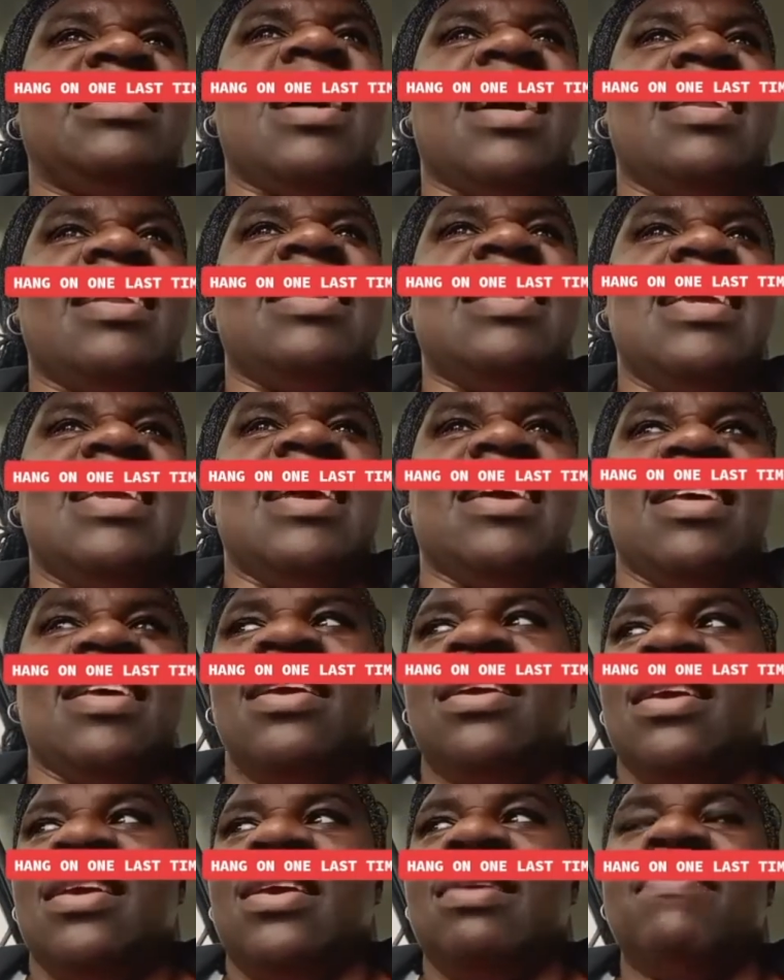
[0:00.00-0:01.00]
that day,
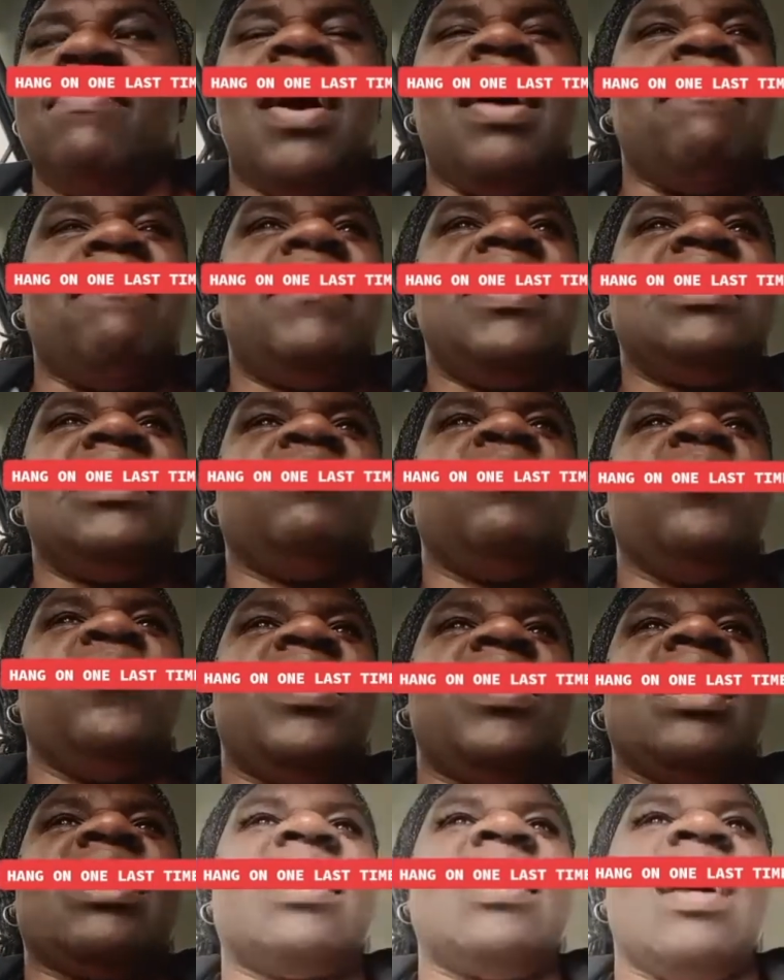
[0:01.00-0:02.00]
a man bless me
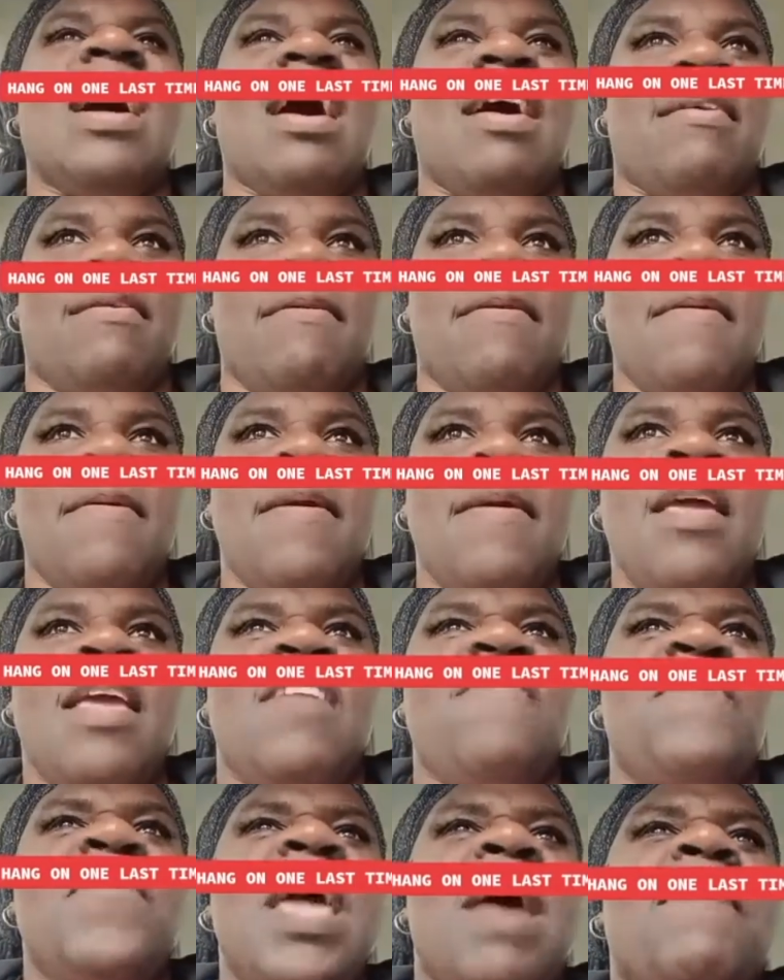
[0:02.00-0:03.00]
with a car.
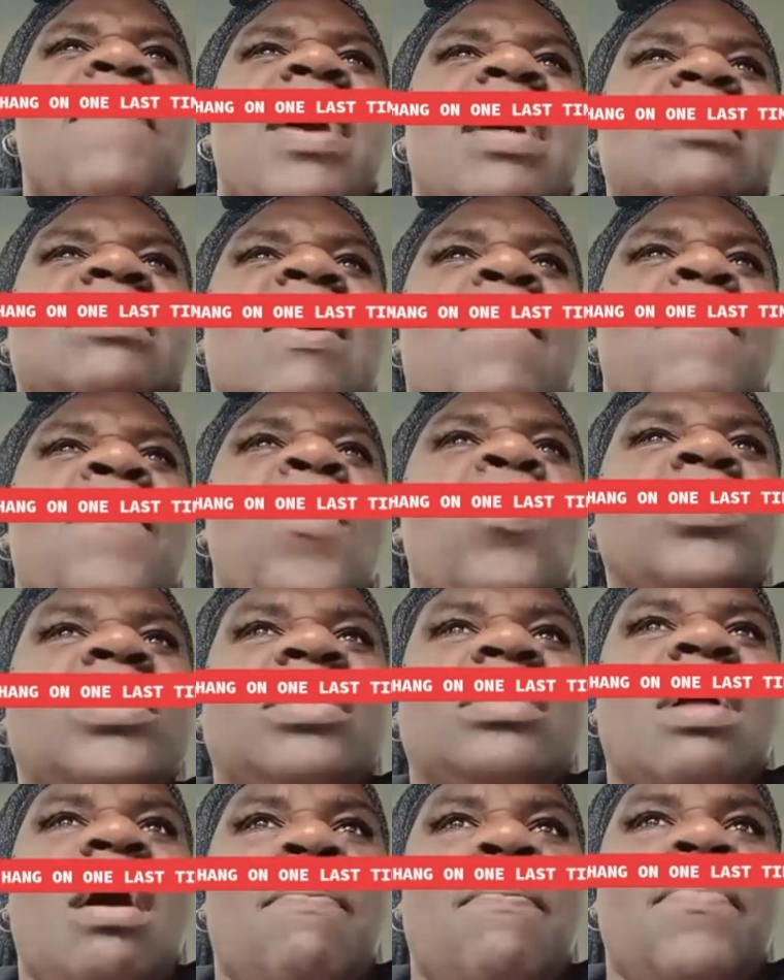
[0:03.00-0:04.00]
If me a pass a bus
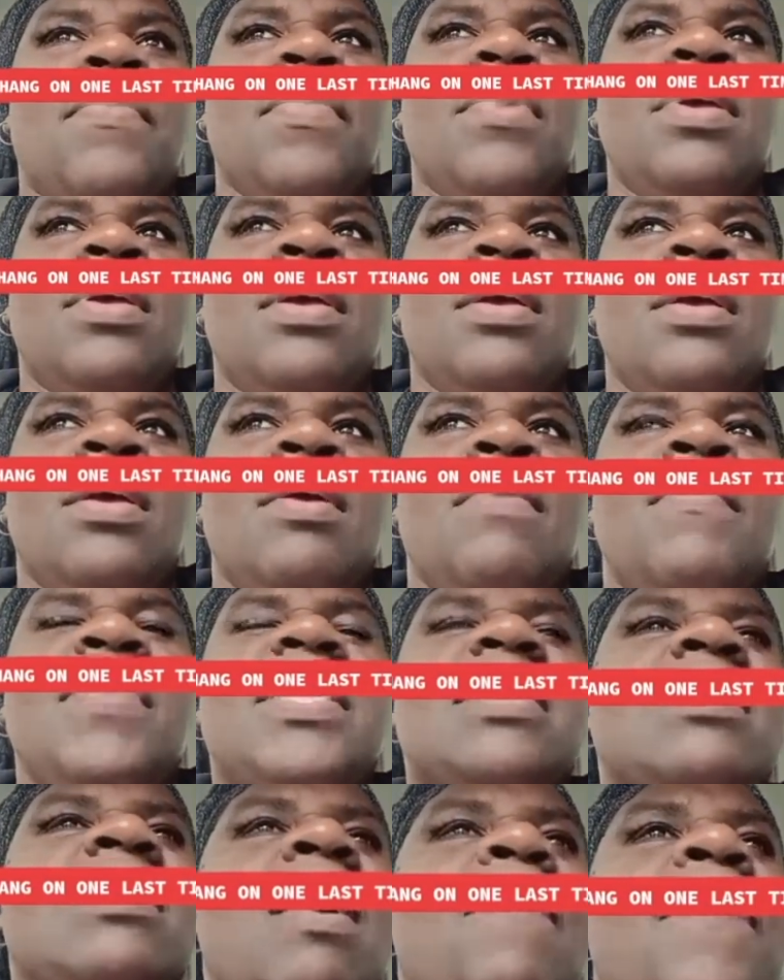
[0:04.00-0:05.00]
stop, me
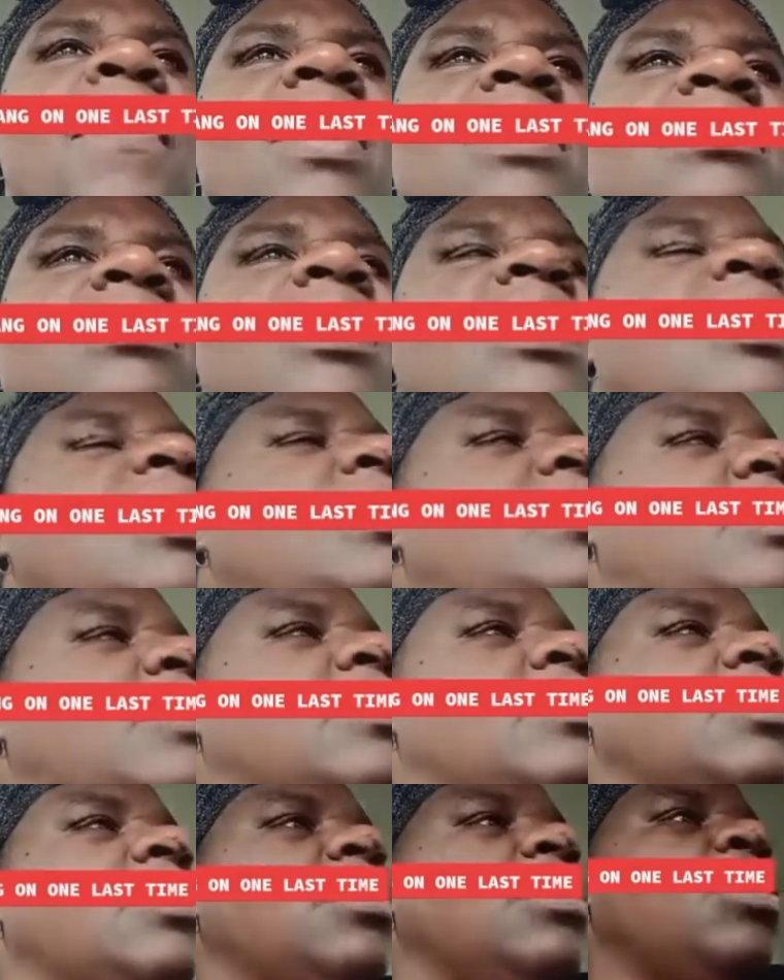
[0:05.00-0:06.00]
stop and say,
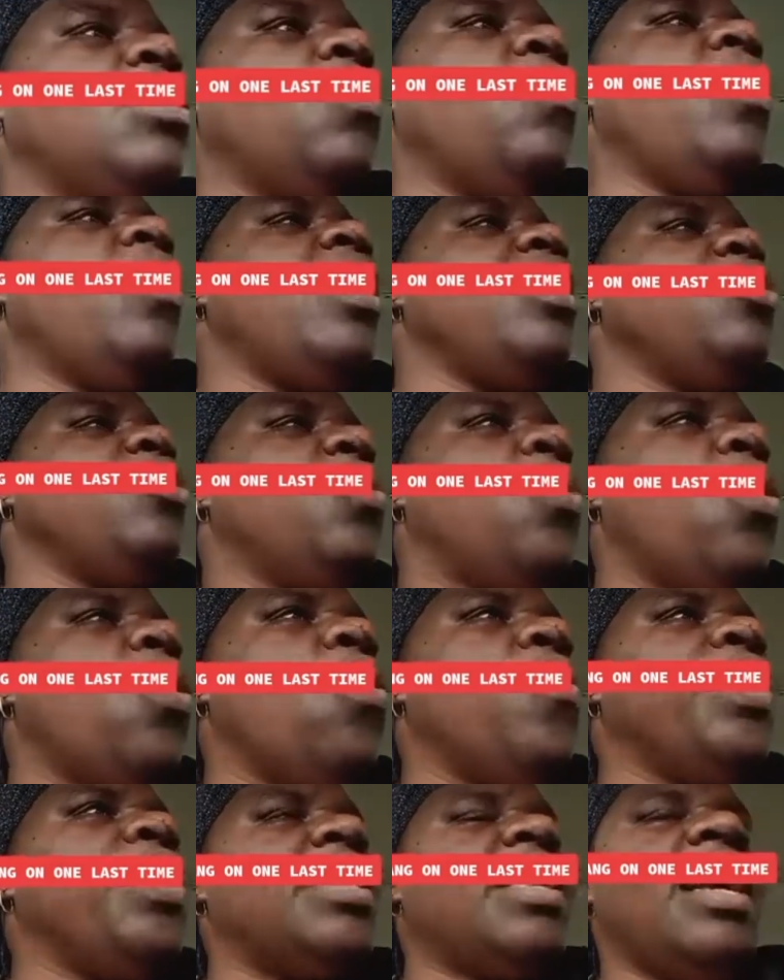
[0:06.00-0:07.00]
listen, where are you
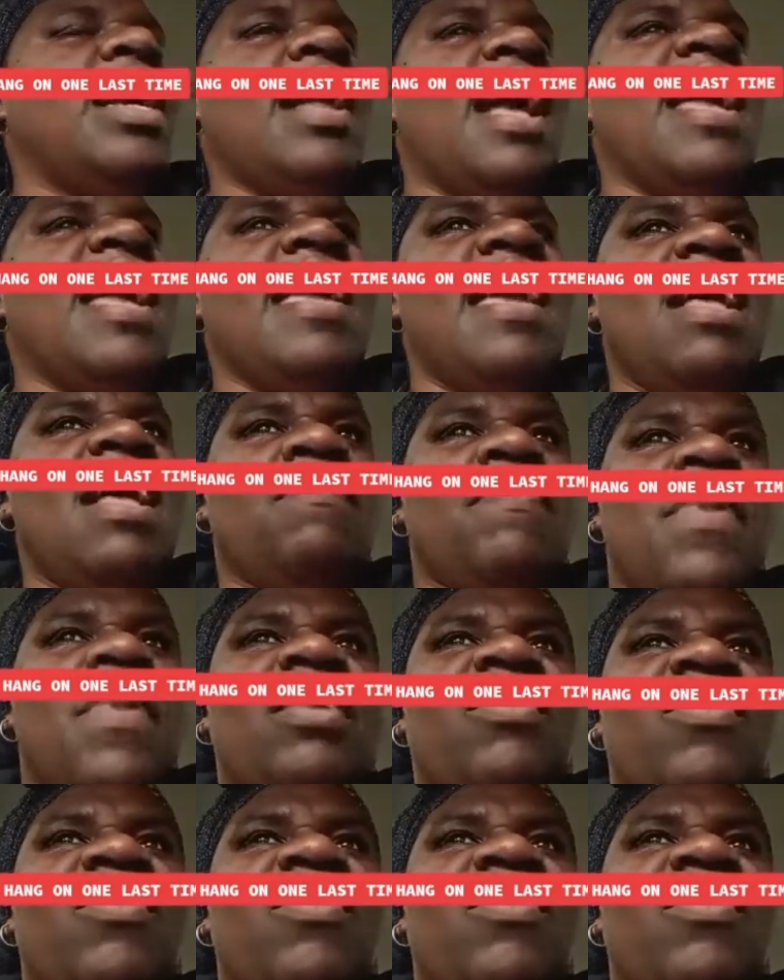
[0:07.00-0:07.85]
going? Can I help? I